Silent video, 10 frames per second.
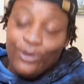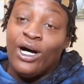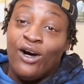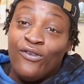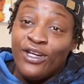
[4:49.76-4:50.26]

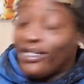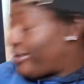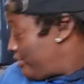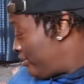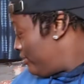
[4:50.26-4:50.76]
over
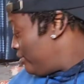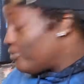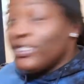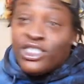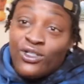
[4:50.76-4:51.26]
here,
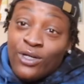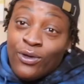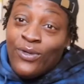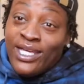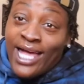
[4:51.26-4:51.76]
we showing
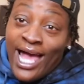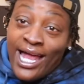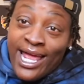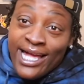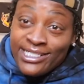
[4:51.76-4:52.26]
what we got
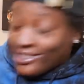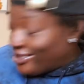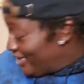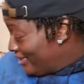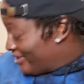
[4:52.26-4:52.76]
actually
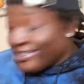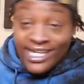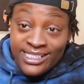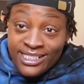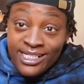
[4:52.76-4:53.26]
in the
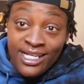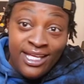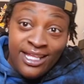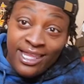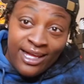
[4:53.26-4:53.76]
collection.
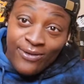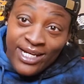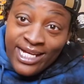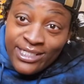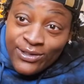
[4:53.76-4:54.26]
Like, we
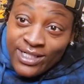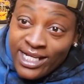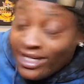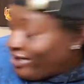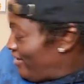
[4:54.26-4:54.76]
not doing
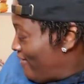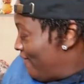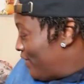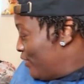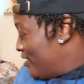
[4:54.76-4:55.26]
that
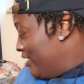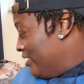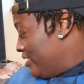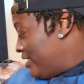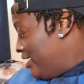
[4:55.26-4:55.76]
first
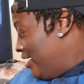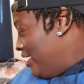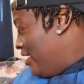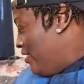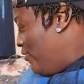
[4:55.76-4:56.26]
look thing.
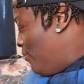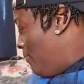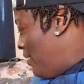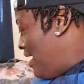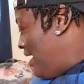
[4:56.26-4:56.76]
Oh
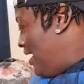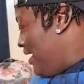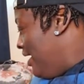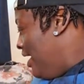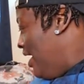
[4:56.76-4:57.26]
my
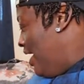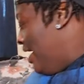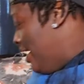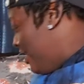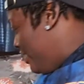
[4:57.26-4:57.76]

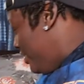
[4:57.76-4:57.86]
God.